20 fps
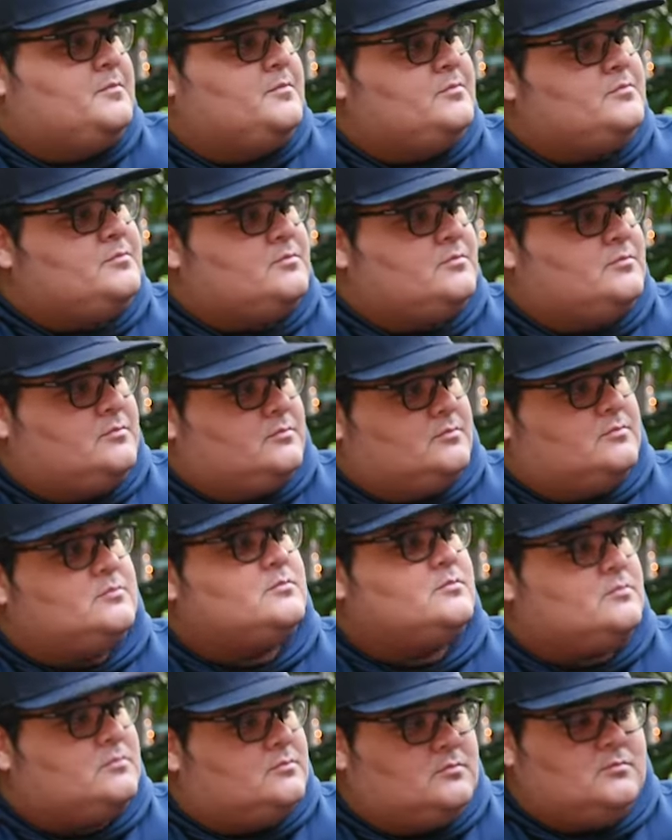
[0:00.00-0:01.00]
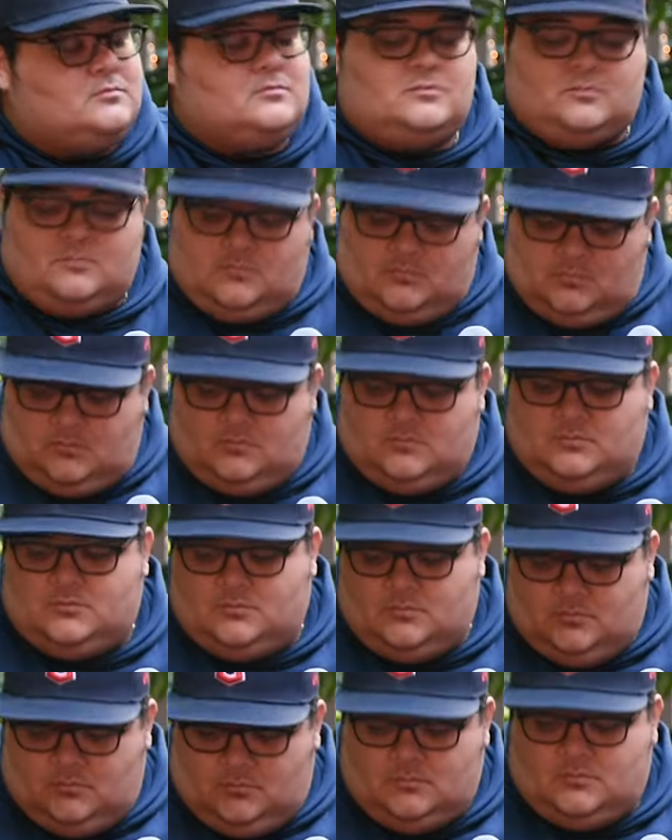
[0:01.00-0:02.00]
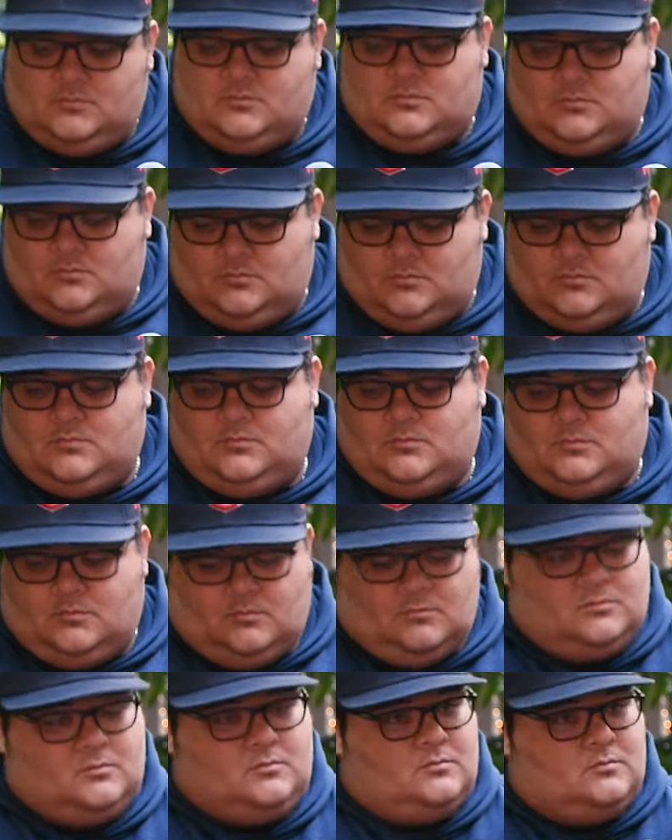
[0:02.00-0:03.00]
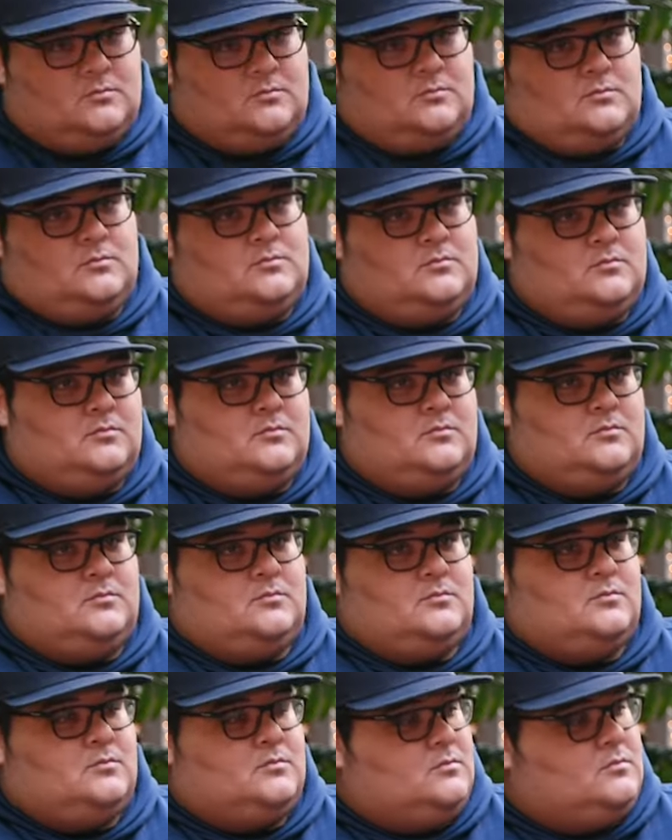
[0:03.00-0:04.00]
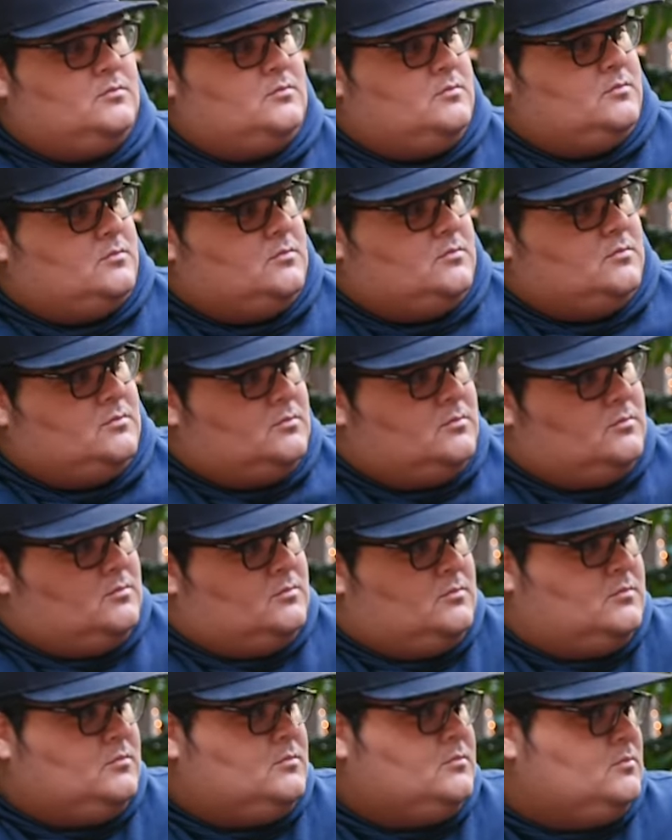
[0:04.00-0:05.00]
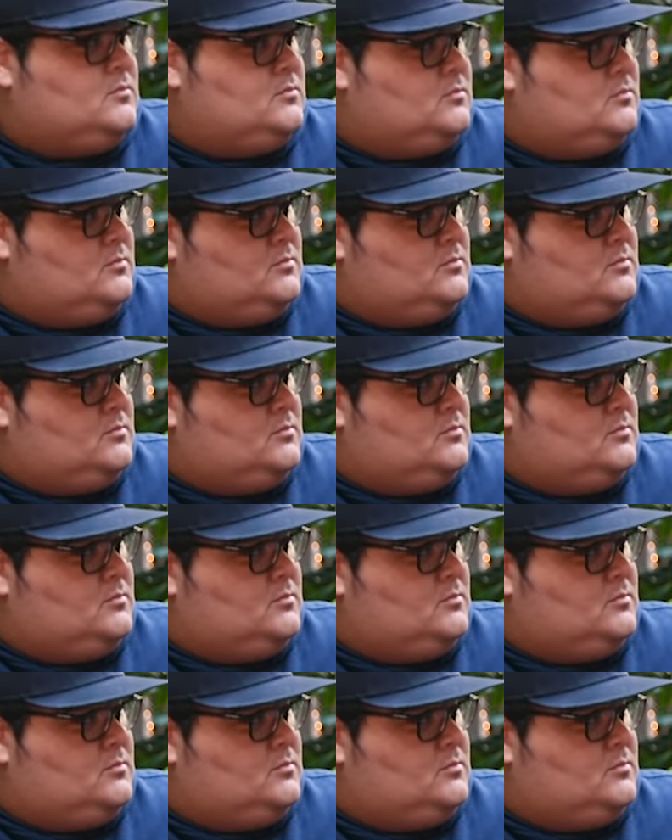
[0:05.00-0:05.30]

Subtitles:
No words are spoken by the person on screen.